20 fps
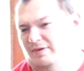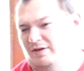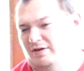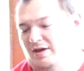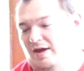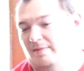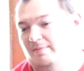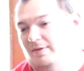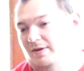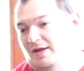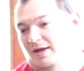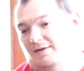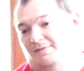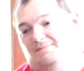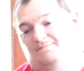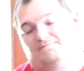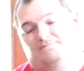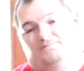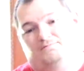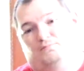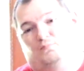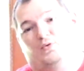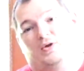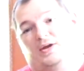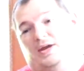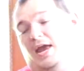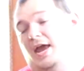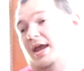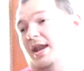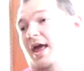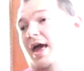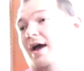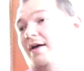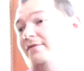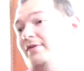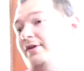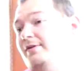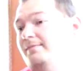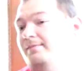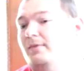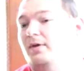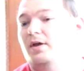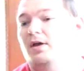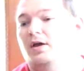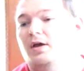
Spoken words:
can't be like, we can't have it.